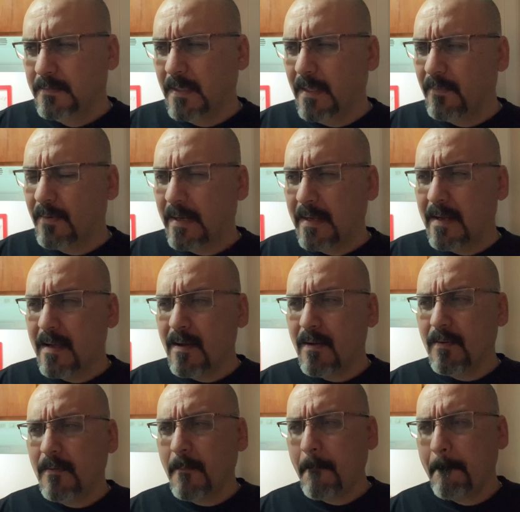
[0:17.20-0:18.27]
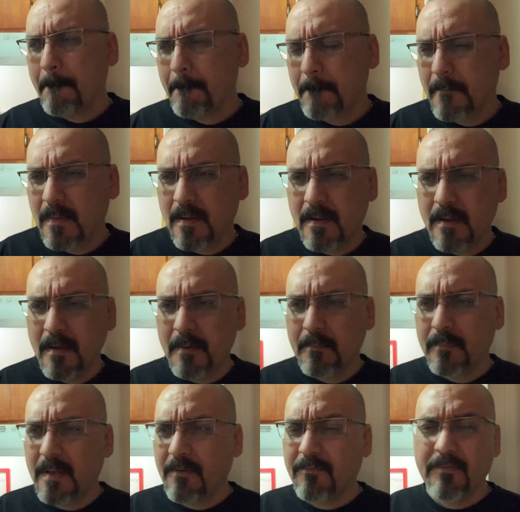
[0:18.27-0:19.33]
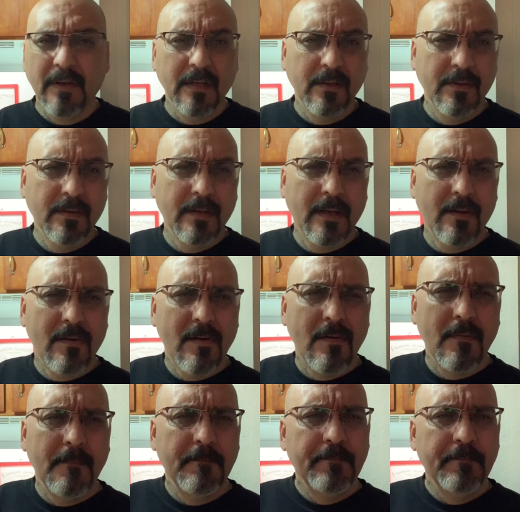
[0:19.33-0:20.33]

you right now, I'm not feeling good at all.